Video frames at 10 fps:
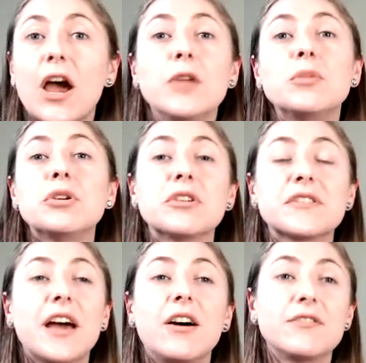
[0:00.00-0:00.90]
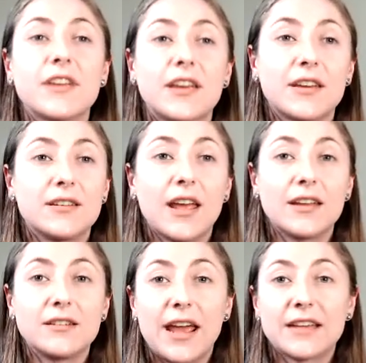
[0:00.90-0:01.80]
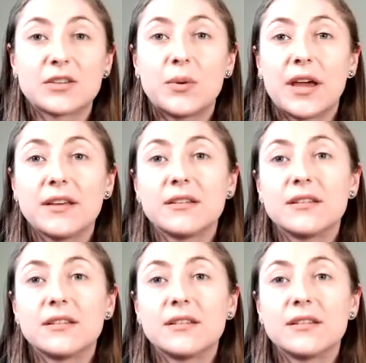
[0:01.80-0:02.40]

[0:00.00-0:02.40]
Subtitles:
unmute yourself and ask away.